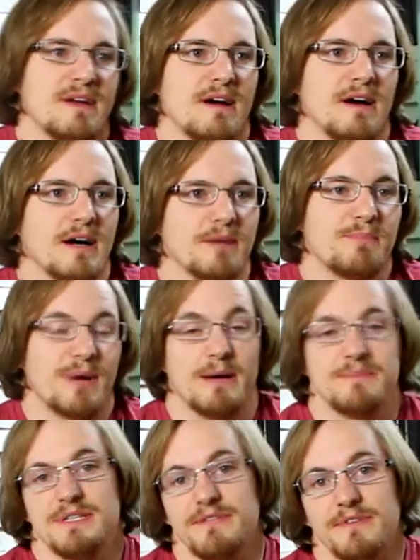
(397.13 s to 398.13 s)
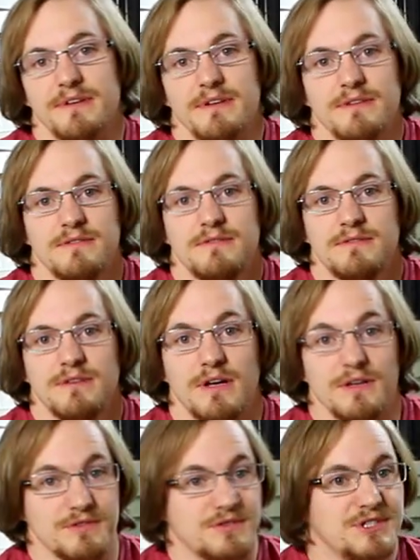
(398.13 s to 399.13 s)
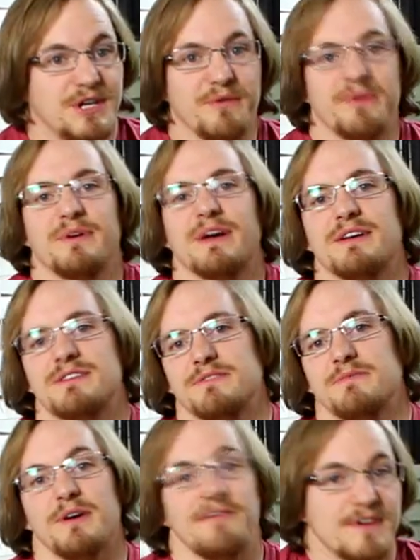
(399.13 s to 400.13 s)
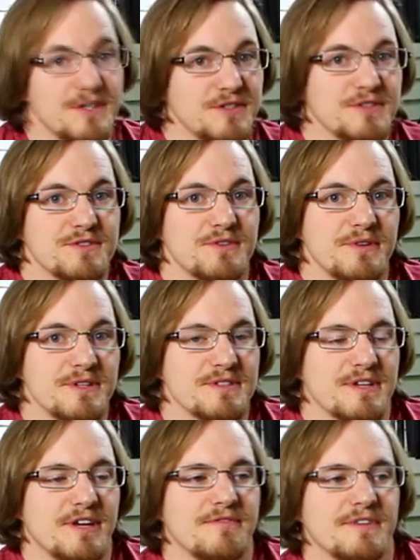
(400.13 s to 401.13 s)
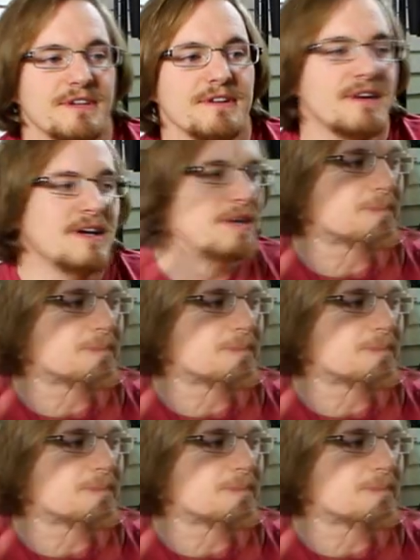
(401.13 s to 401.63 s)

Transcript: Uh, perhaps even I'll share with you guys some of my fiction stories that I've written.